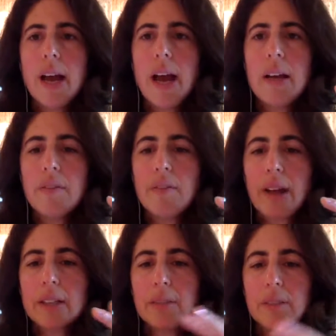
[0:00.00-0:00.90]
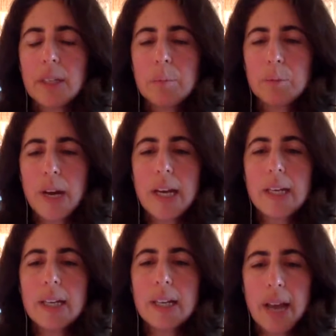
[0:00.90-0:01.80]
and effectively
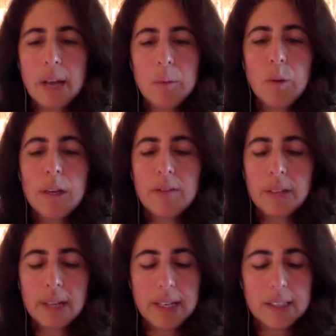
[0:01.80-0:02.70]
braiding and weaving it